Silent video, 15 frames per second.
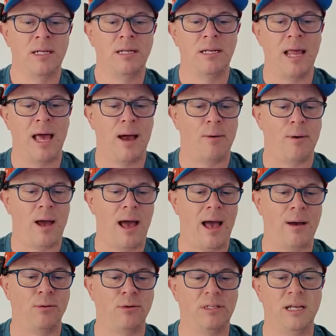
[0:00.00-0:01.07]
Now,
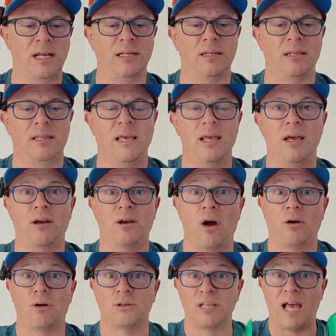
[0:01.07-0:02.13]
how did the
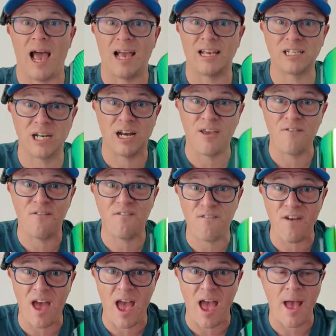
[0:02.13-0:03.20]
goggles actually
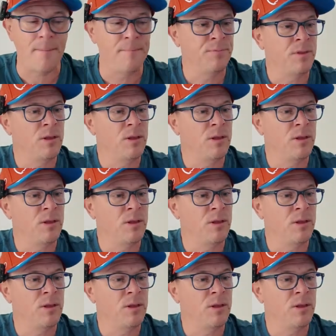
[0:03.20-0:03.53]
fare?